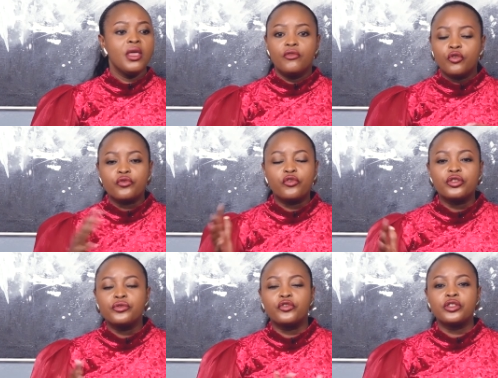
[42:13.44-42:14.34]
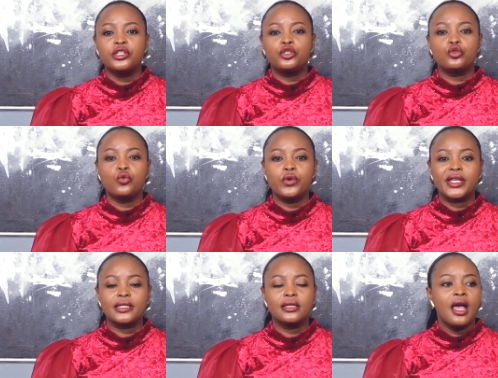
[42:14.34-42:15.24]
for these 2
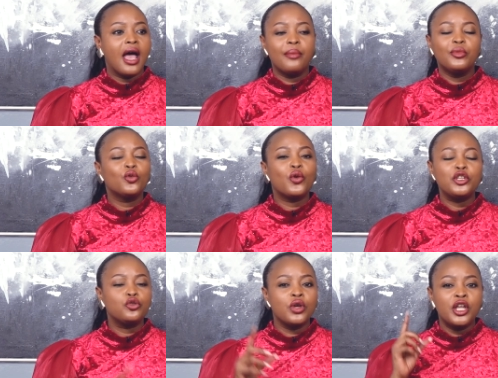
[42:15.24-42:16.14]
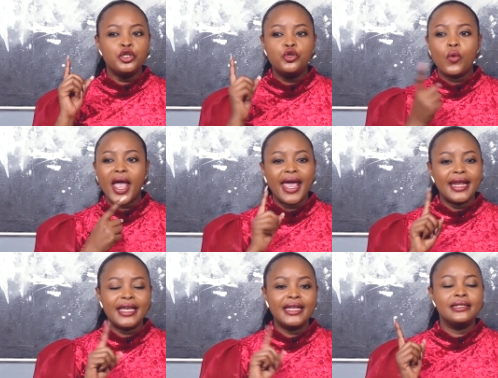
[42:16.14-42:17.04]
weeks. I'm not going to do
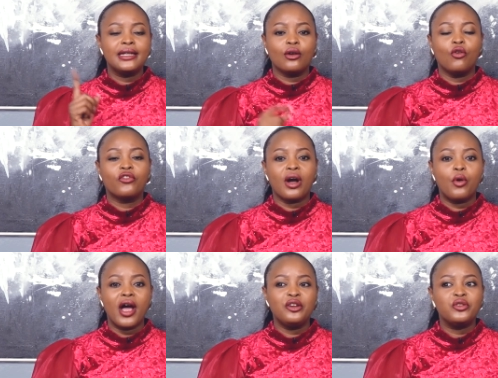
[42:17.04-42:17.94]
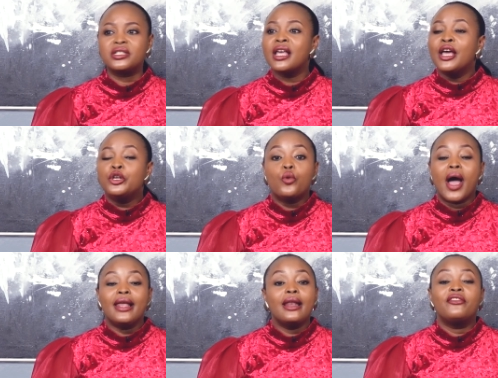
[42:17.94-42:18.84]
any intake of carbohydrates.
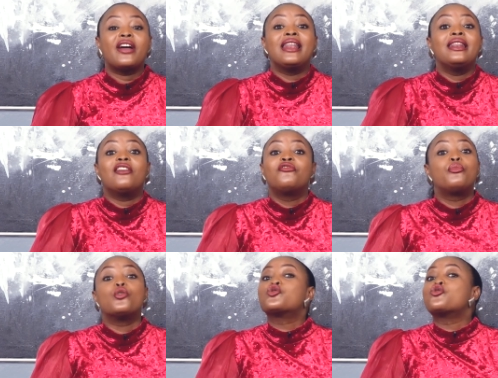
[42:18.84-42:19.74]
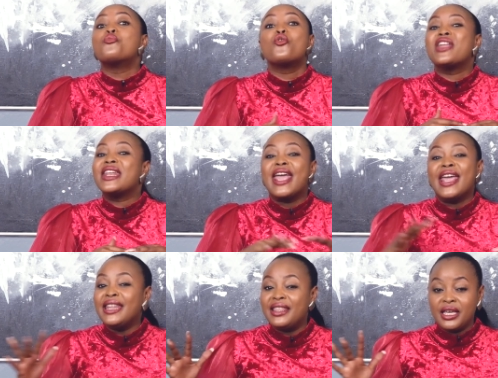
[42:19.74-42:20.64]
I love posho more than
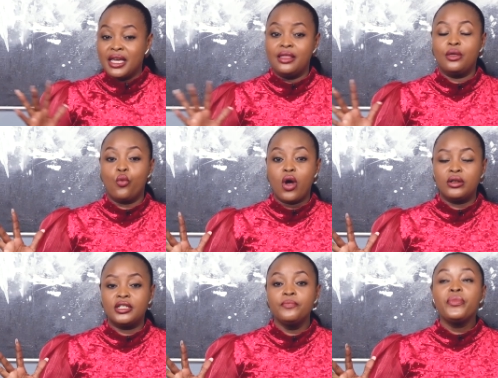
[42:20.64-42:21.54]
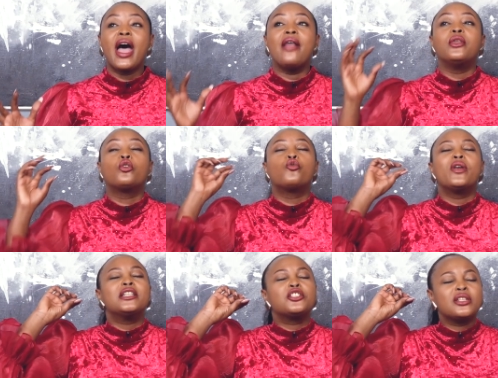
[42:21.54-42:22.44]
anything in the world. And the
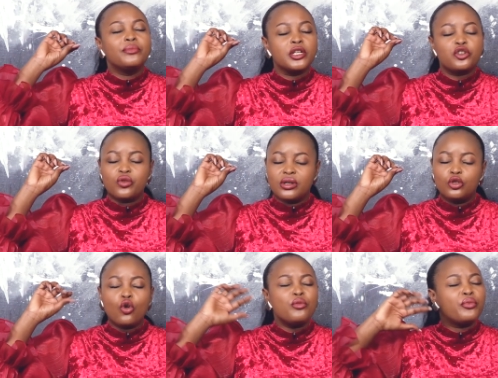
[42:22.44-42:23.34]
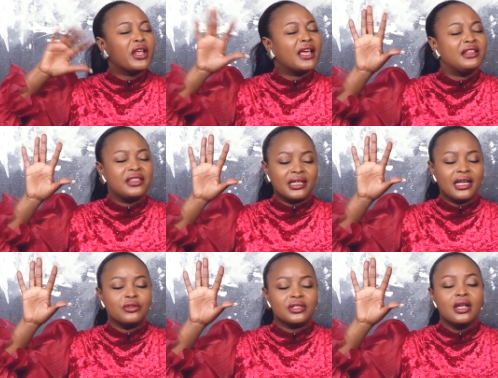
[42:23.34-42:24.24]
greatest temptation, don't bring anything
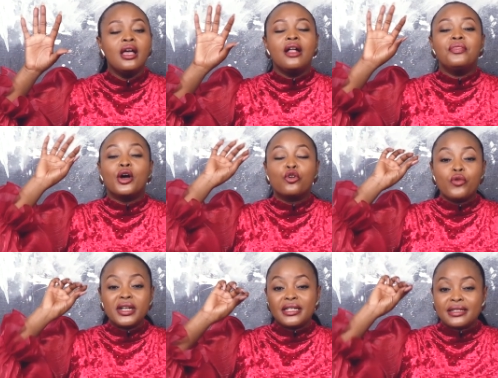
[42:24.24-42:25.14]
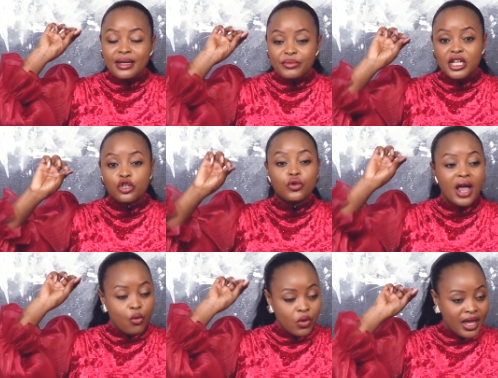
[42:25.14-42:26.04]
else. The greatest temptation
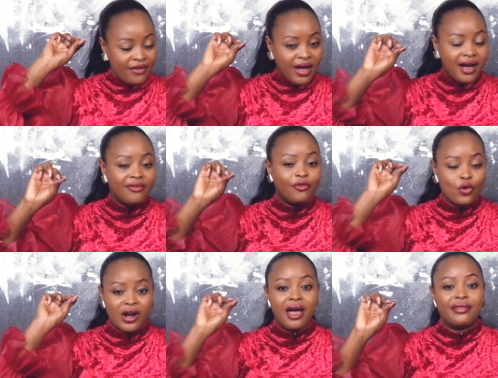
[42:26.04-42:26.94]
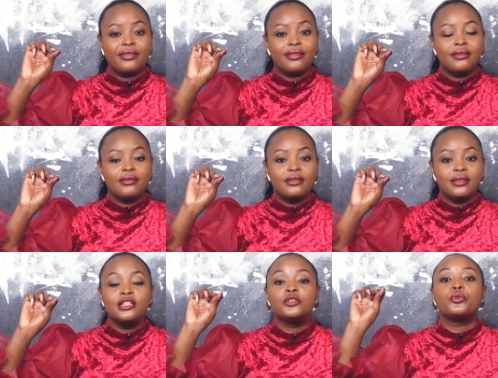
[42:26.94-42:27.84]
I will ever have on earth
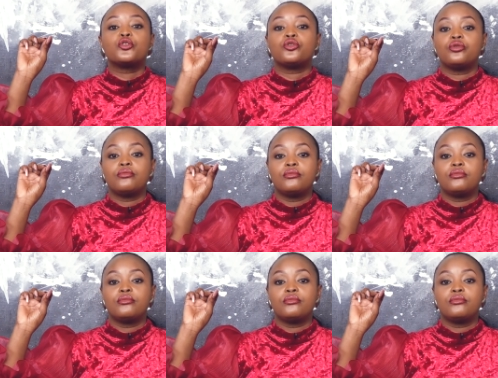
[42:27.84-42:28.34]
is posho.